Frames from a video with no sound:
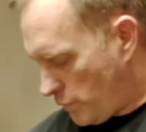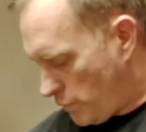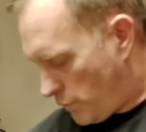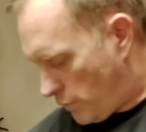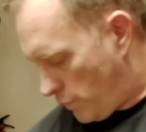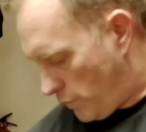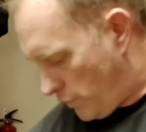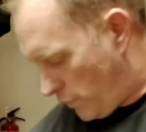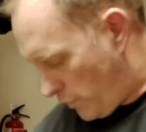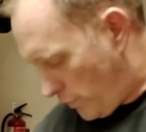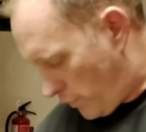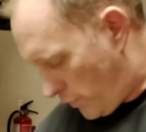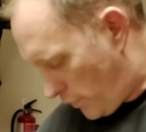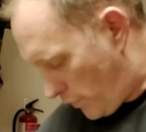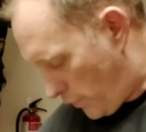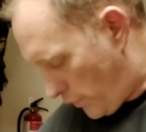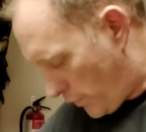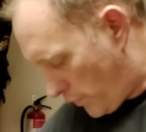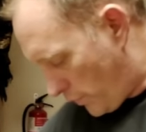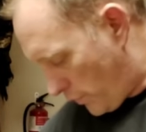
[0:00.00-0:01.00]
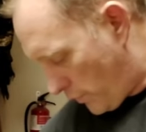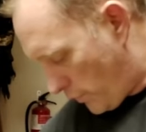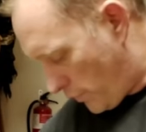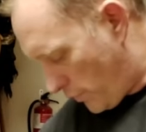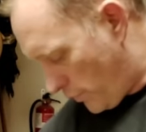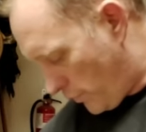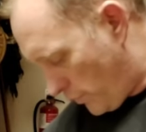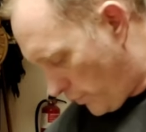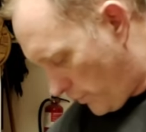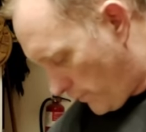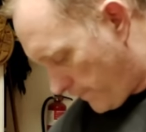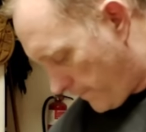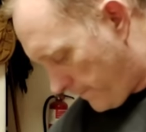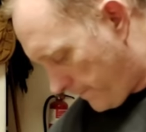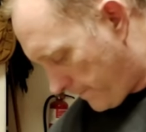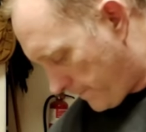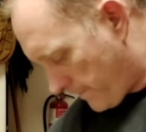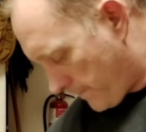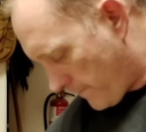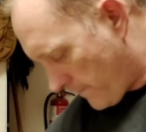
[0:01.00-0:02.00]

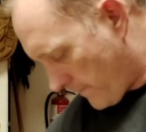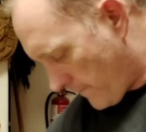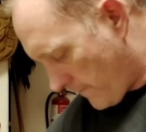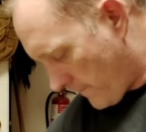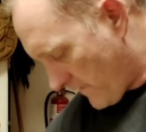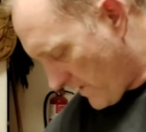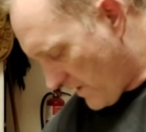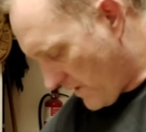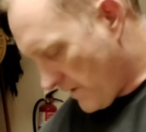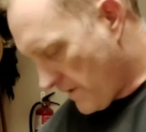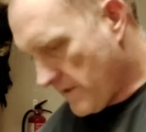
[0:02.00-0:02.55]
(silence)